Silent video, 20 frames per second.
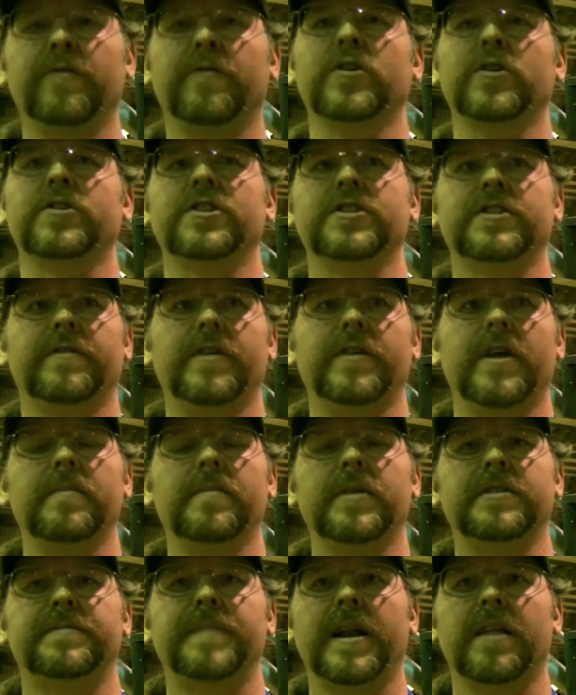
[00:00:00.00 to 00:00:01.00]
versions of him.
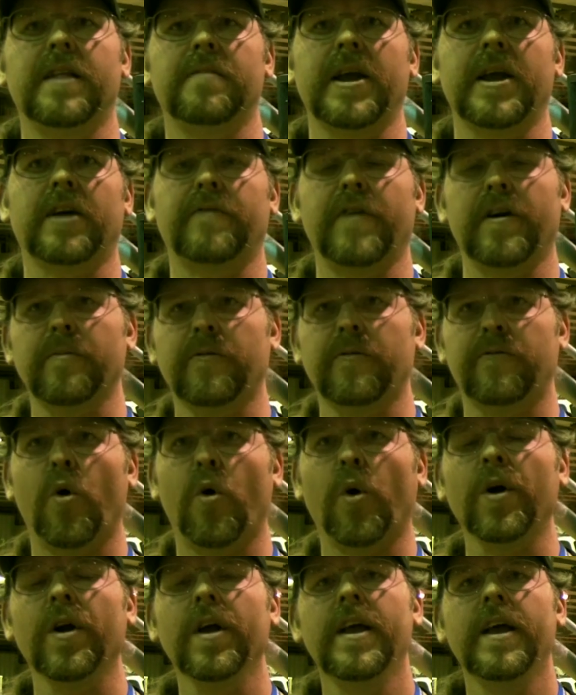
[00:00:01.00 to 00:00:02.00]
He's been at Maker Faire
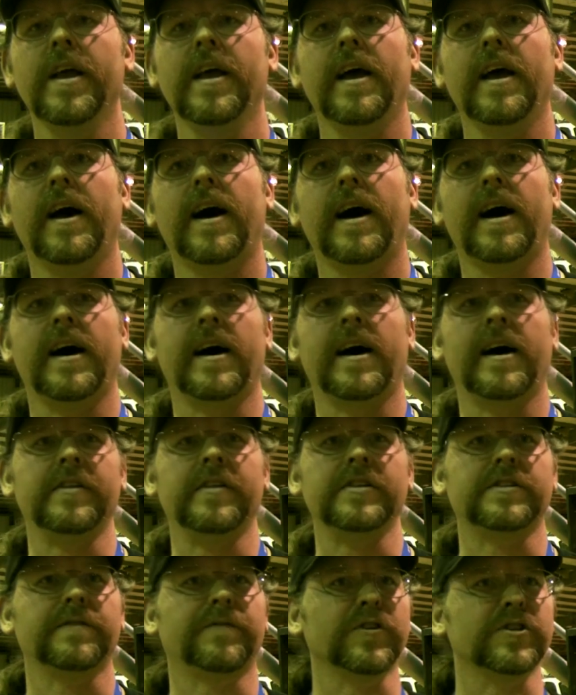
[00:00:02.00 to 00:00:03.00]
before. Uh, this is the